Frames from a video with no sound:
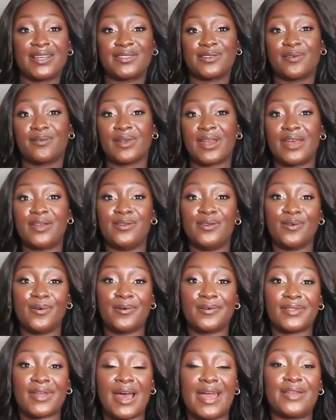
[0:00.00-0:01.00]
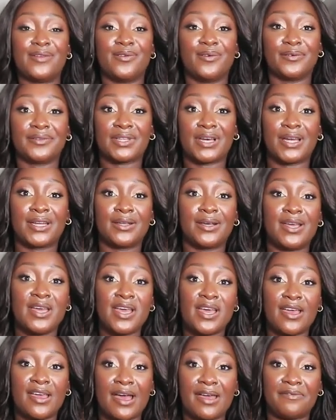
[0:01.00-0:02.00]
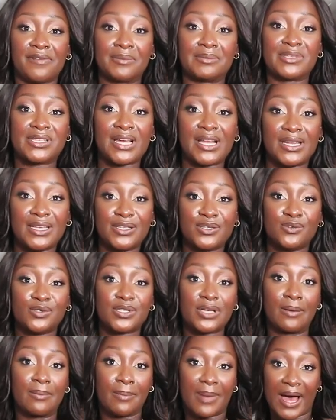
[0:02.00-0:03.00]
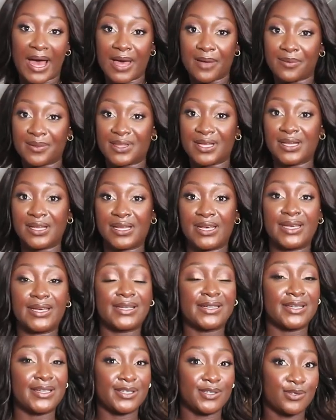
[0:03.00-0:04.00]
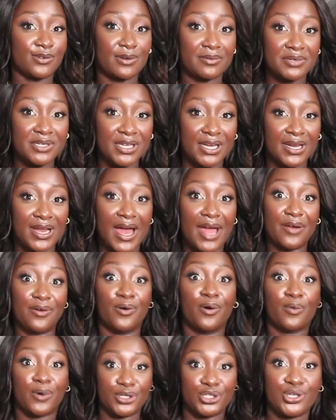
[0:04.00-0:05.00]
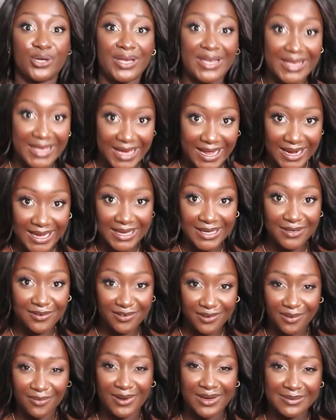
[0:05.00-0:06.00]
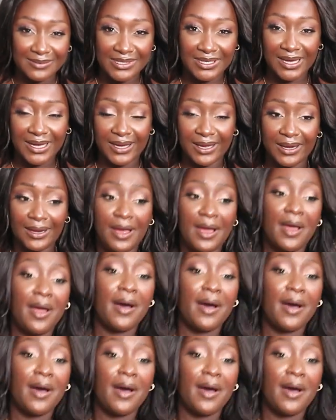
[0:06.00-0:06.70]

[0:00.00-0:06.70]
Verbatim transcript: So when I know, I know that if I'm telling you to buy with a link in the description, I know what you're getting. You know what I'm saying?